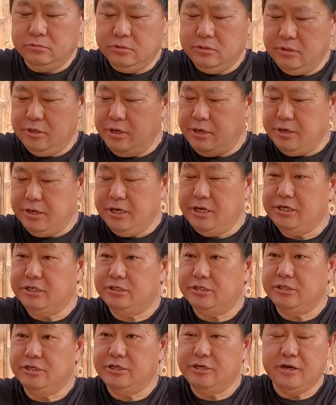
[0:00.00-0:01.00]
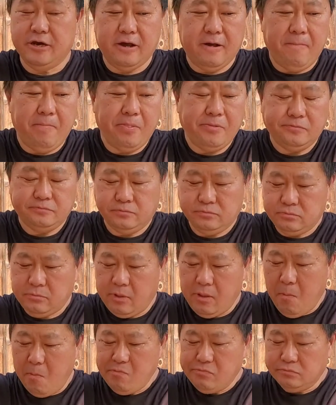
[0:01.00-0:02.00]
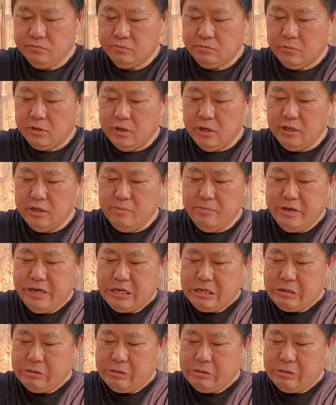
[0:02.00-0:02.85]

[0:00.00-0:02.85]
Here is the other meat.